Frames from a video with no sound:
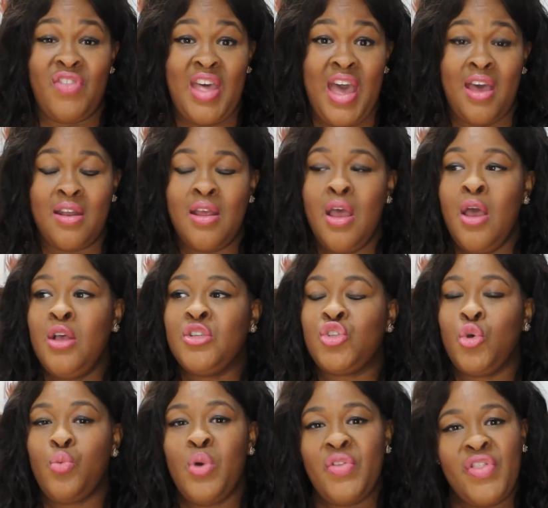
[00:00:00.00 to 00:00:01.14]
that.
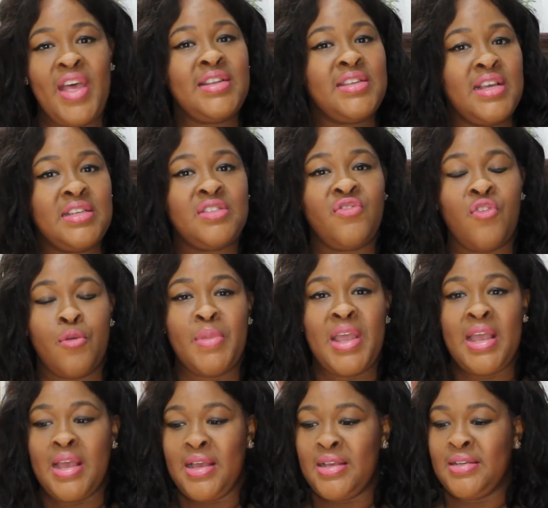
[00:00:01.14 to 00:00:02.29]
So what that does for
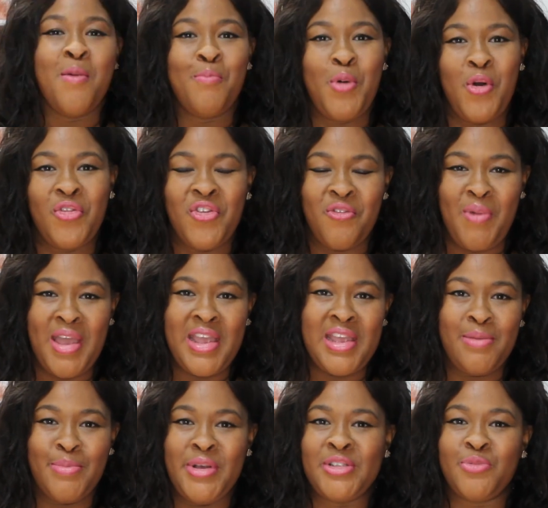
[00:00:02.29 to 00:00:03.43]
me is in both of my
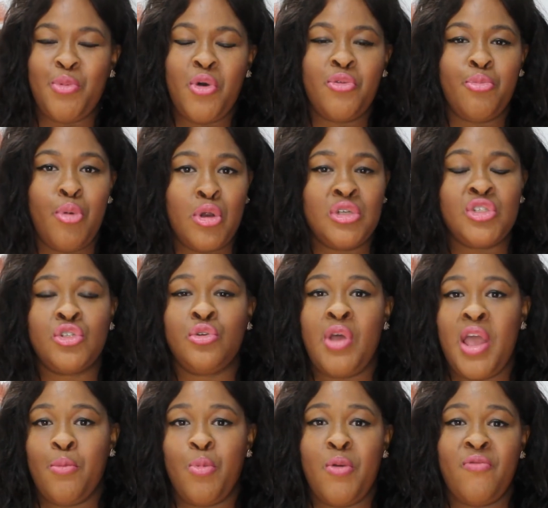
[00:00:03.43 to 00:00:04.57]
emails, both personal
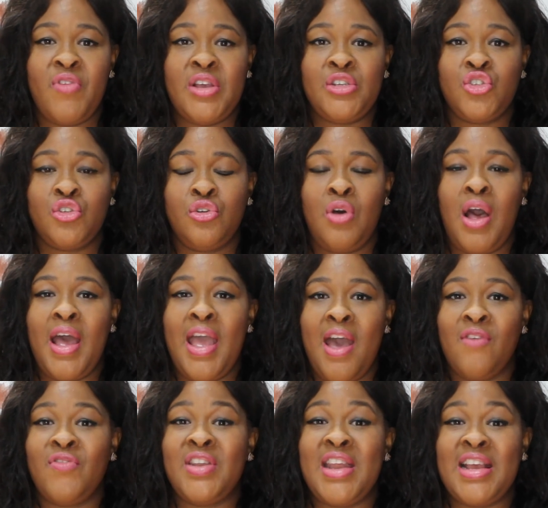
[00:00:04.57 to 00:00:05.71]
and professional, I
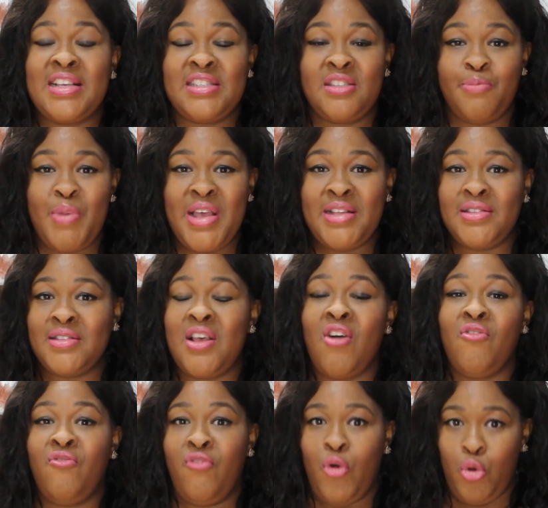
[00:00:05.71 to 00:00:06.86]
have an expense
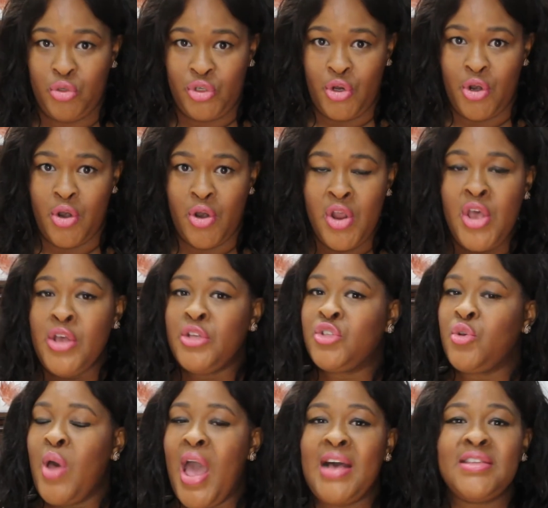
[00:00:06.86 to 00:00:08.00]
folder.
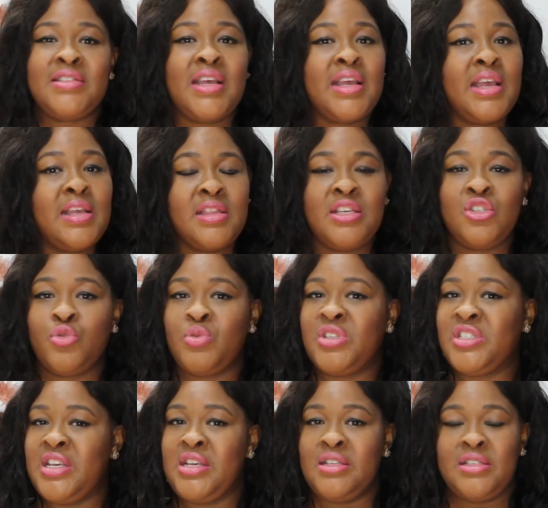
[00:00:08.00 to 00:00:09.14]
So as I get these
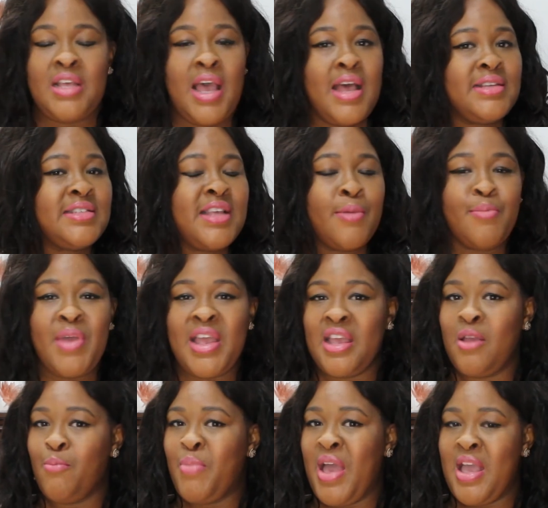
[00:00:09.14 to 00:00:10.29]
receipts, as I'm
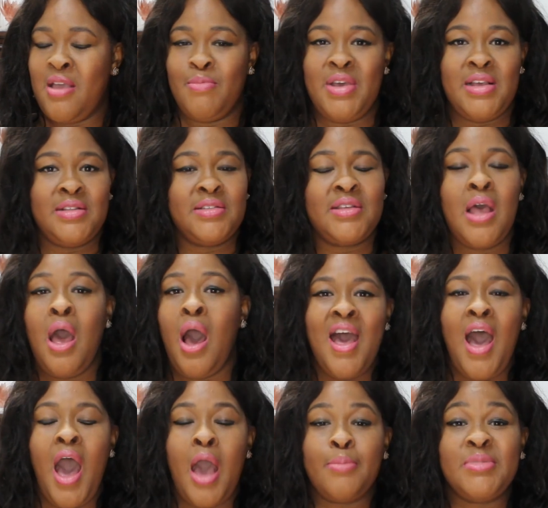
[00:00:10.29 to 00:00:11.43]
making payments,
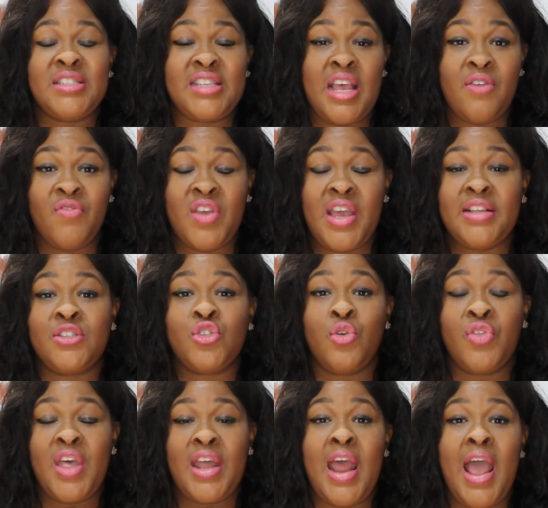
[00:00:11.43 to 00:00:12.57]
I'm saving it so
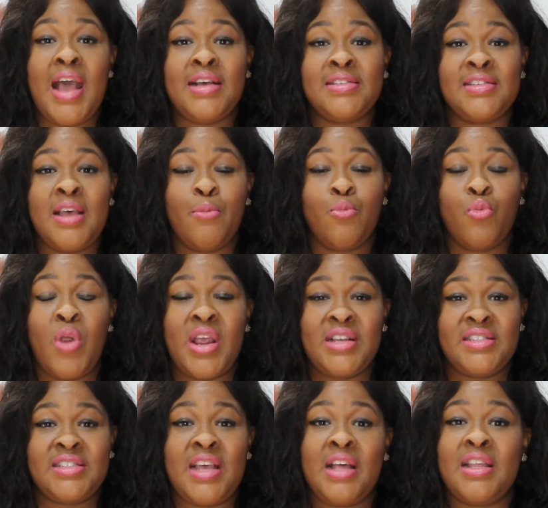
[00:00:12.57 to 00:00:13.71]
that as I'm
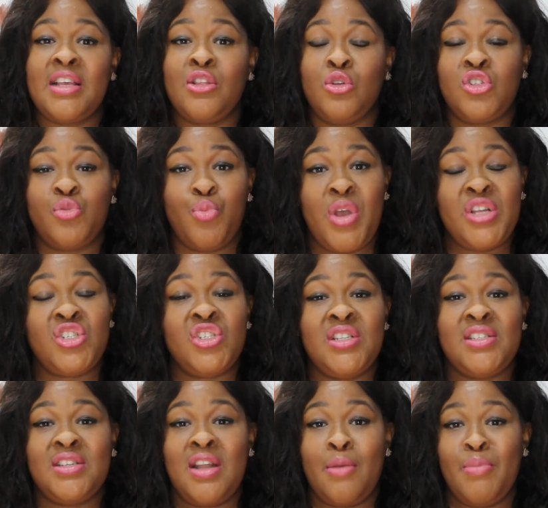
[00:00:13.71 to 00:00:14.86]
reconciling those
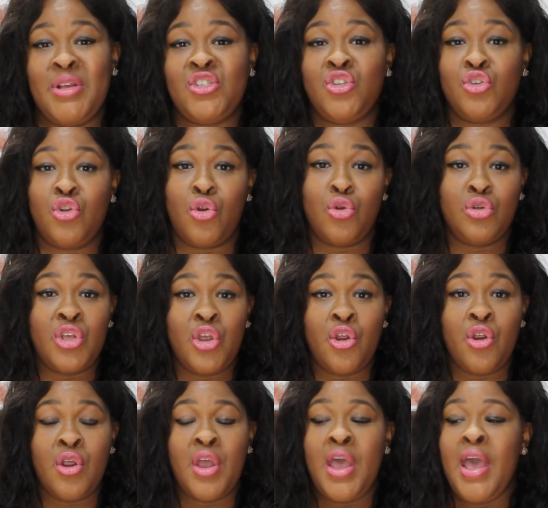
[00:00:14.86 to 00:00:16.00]
spreadsheets that I mentioned
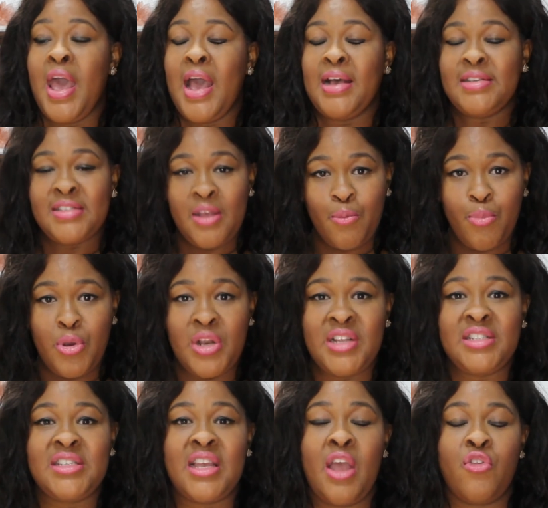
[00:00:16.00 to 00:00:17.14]
earlier, as I'm putting
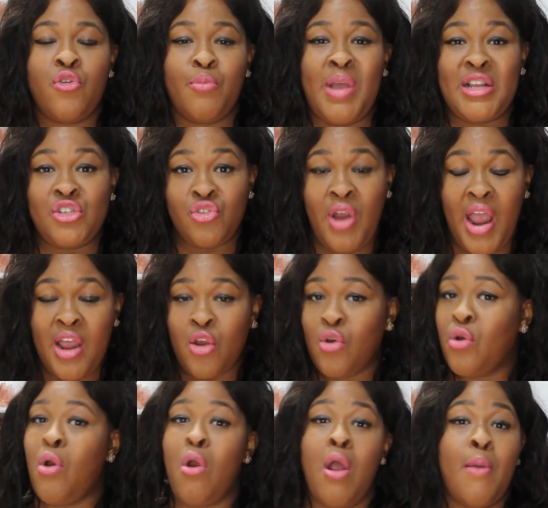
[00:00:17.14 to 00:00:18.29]
together my tracker or
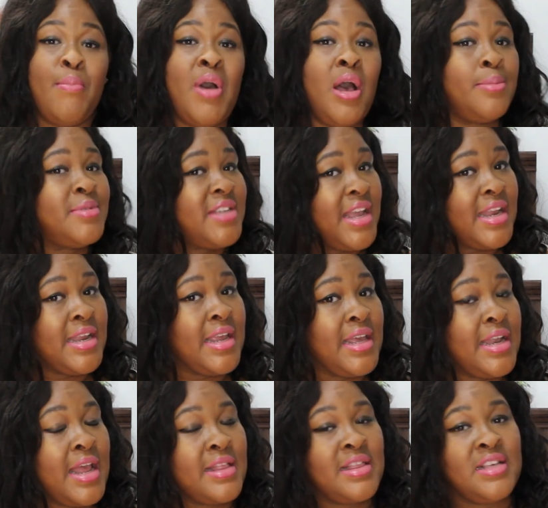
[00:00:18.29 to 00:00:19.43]
I'm updating it
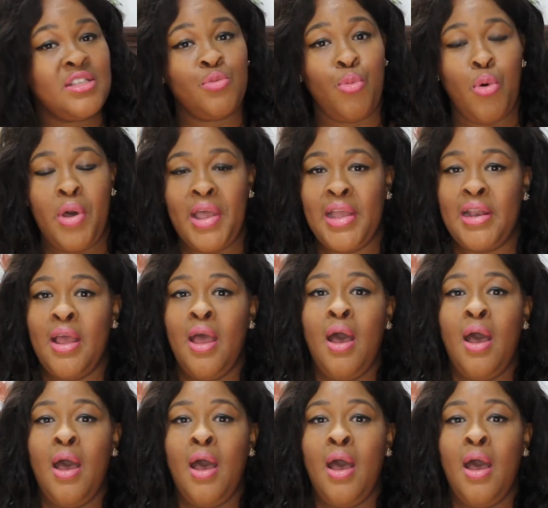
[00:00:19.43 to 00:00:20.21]
at this point,